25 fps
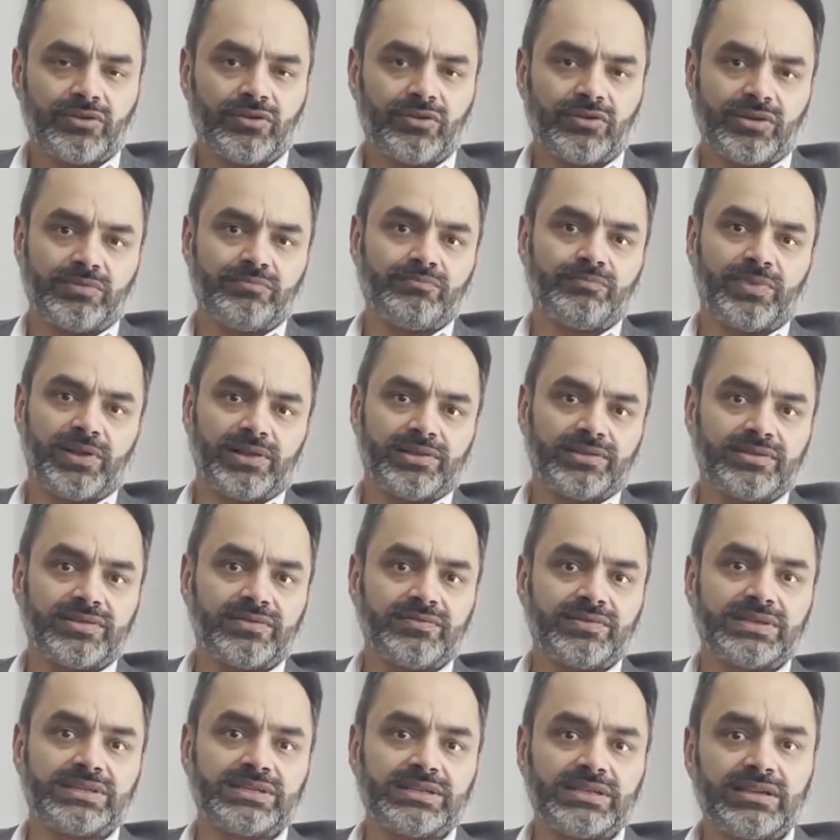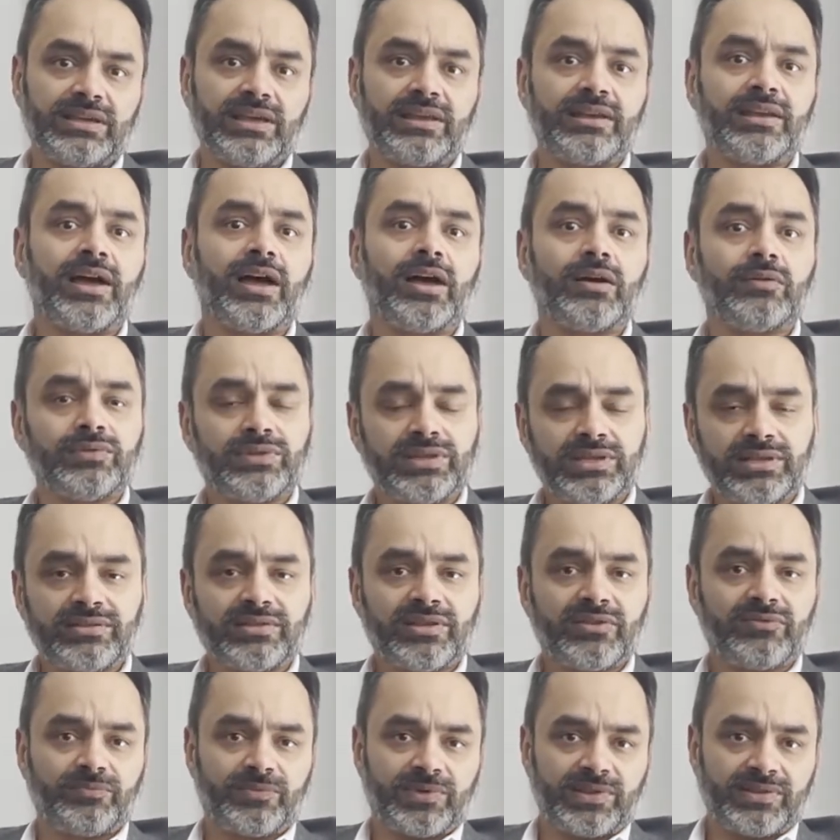or impulsivity, and how these
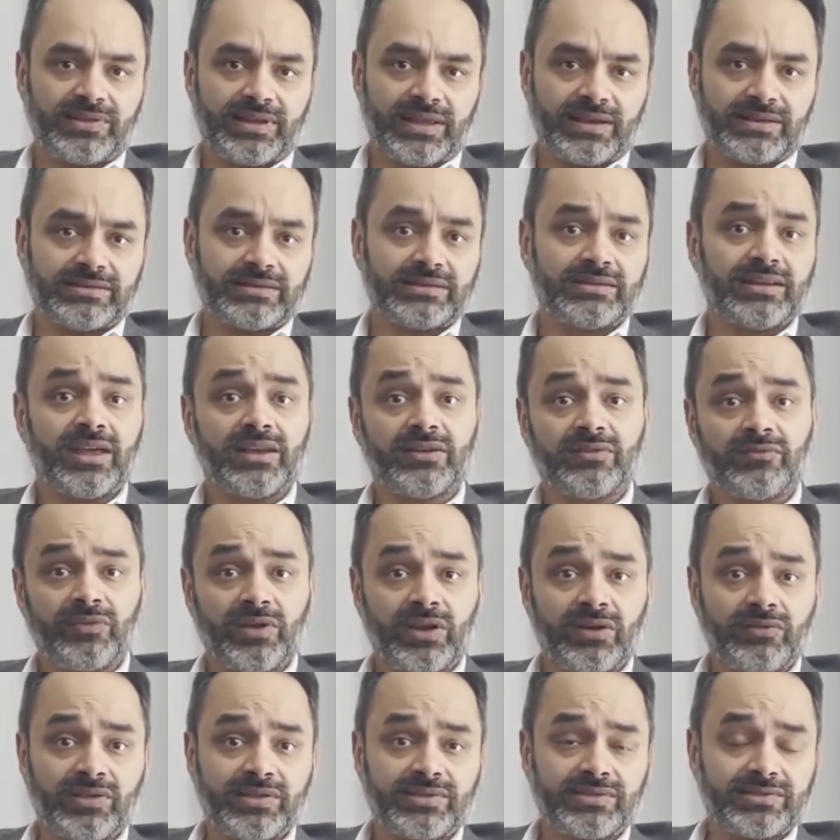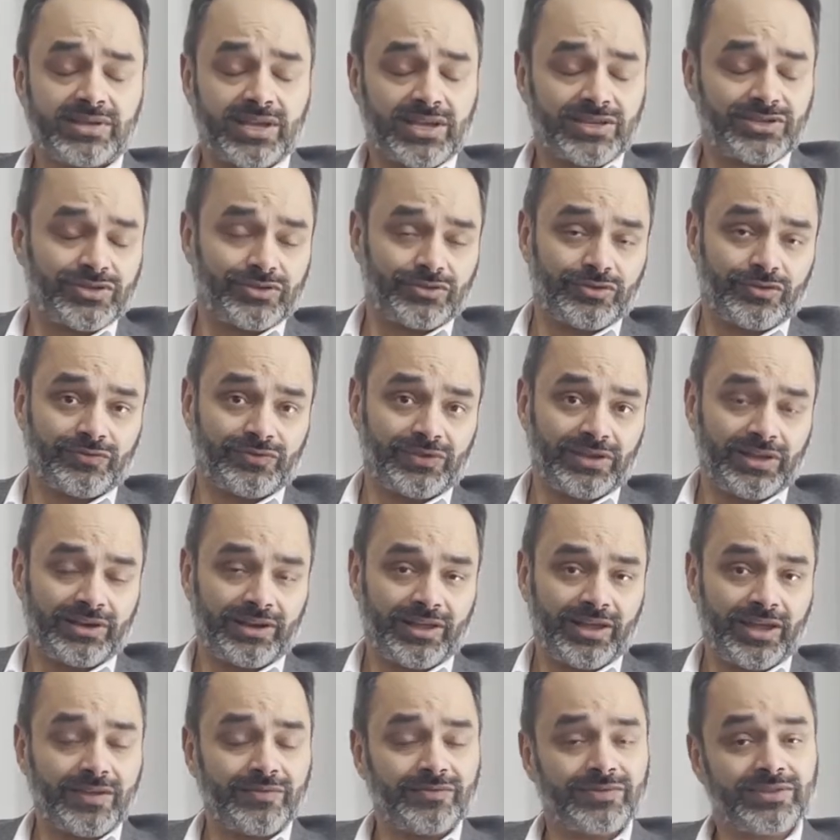have presented at various stages of their
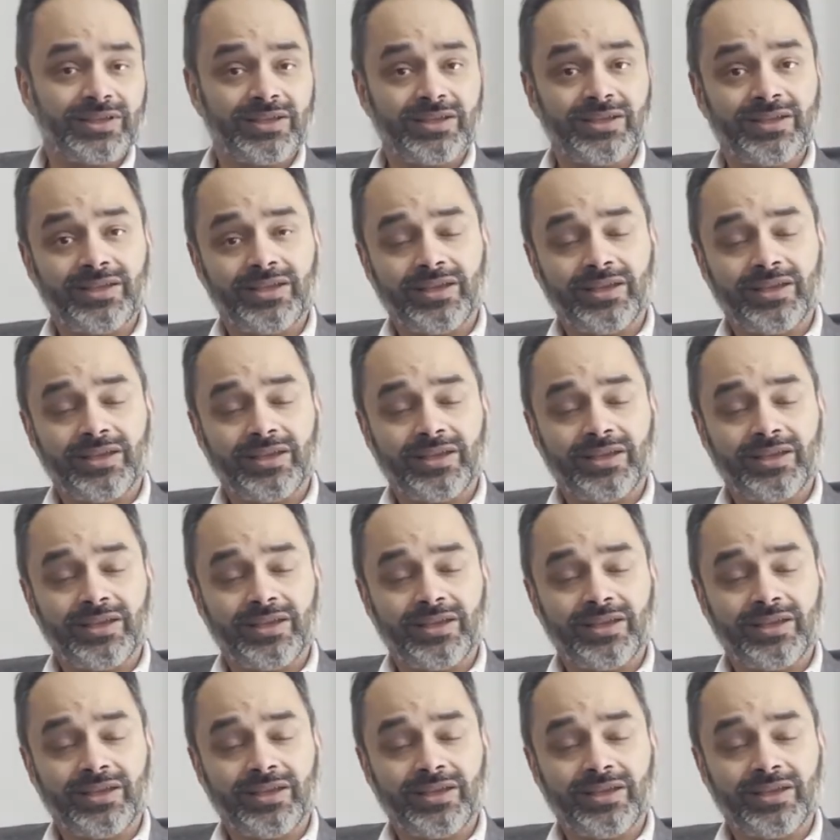lives,